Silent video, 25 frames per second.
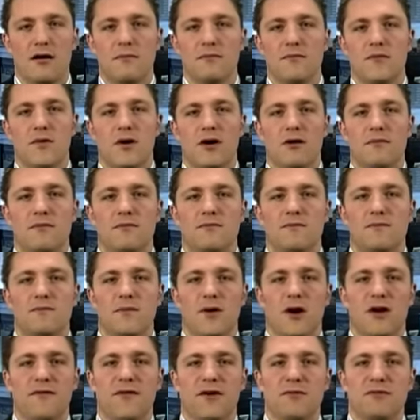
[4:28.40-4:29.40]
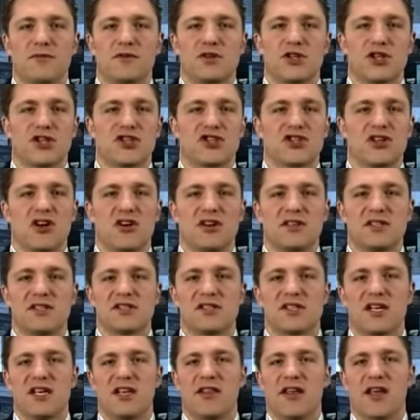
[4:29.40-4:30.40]
No, I'm, I'm, I think we're
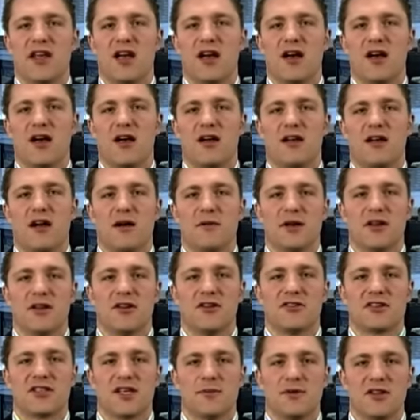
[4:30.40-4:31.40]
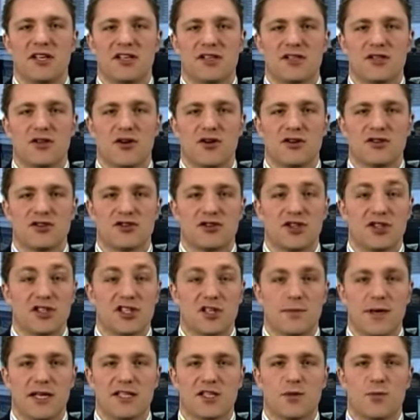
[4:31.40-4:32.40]
just starting to see the, uh, I mean, look, some of these
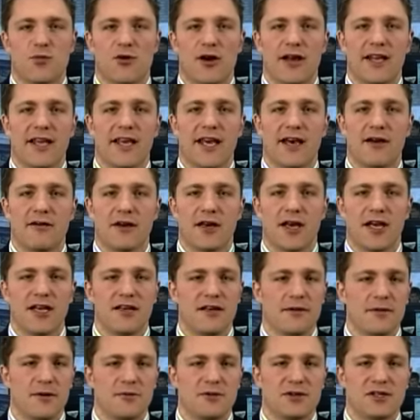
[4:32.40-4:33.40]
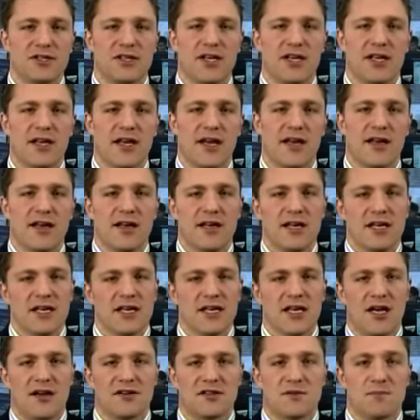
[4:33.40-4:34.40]
stocks are just about to break out, Kate. I mean, we're
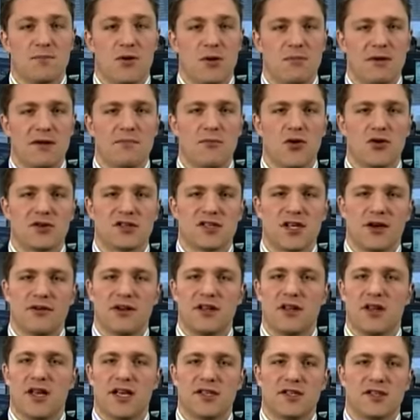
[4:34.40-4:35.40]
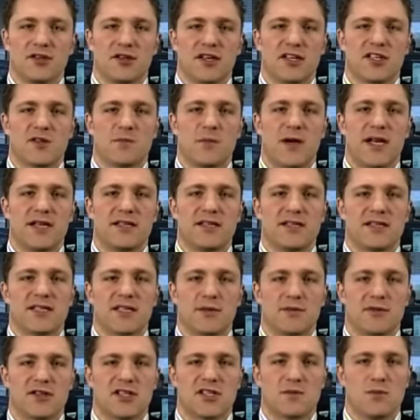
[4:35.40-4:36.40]
seeing that, you know, it's probably more so, in, as you'd
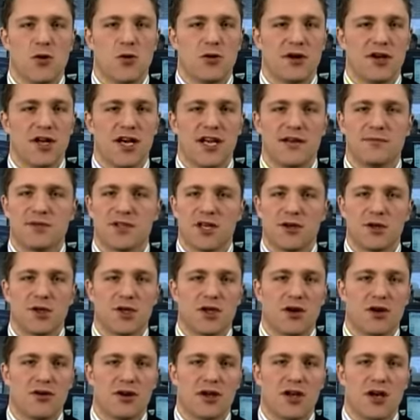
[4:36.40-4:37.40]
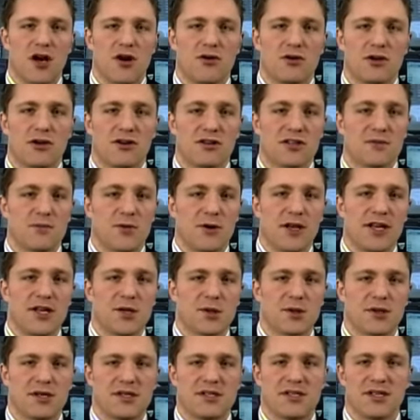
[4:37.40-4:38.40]
expect, in some of the smaller names. Oceana Gold
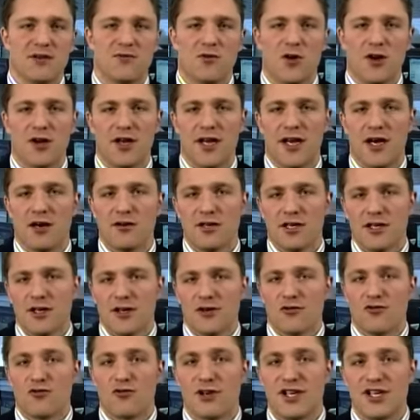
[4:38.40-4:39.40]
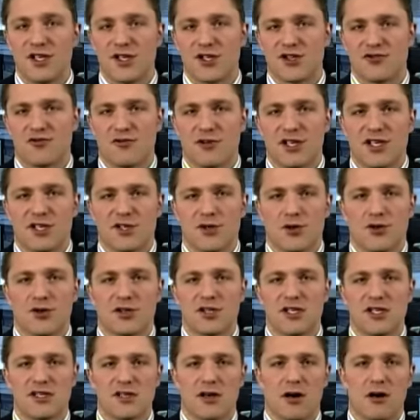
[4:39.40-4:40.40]
looks pretty interesting right now.
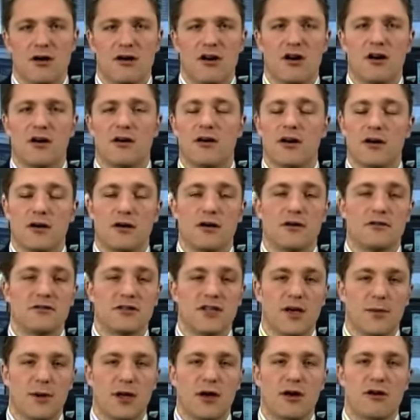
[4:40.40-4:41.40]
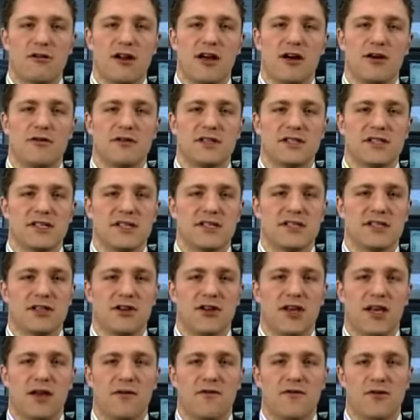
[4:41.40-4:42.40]
Regis Resources are Double R
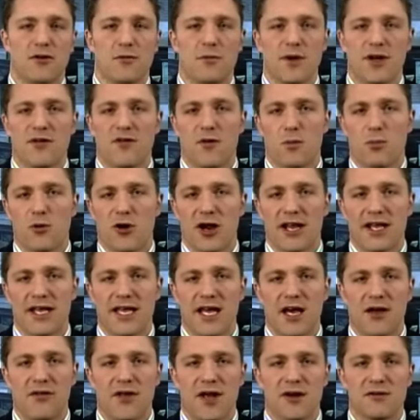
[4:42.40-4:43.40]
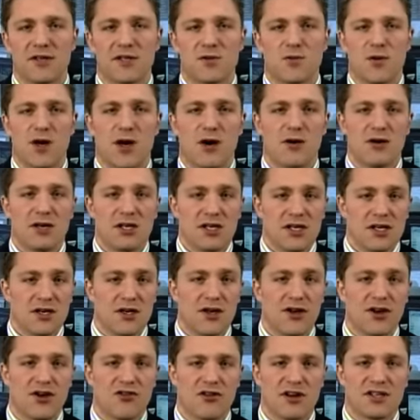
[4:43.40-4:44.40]
L is, is looking for a bit of a breakout there as
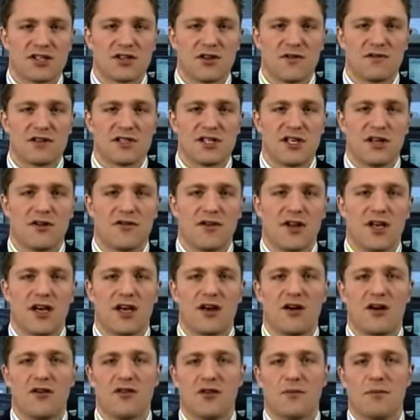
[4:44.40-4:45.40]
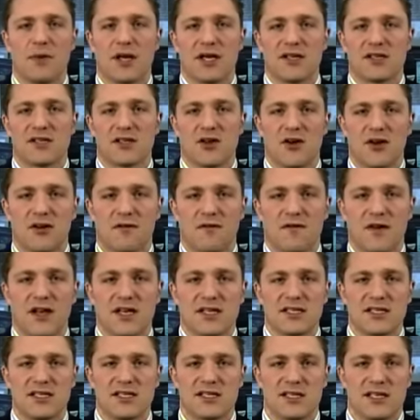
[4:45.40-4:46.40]
well. Newcrest, obviously, on the uh, on the bigger
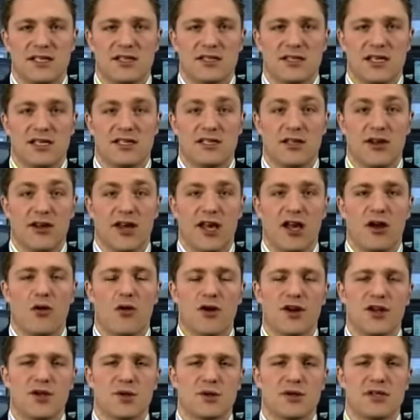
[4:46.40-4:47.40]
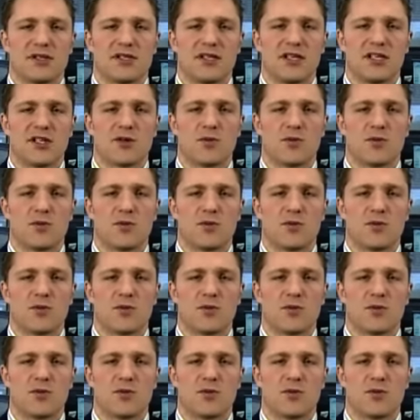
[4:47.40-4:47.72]
side of things, is, is, is looking quite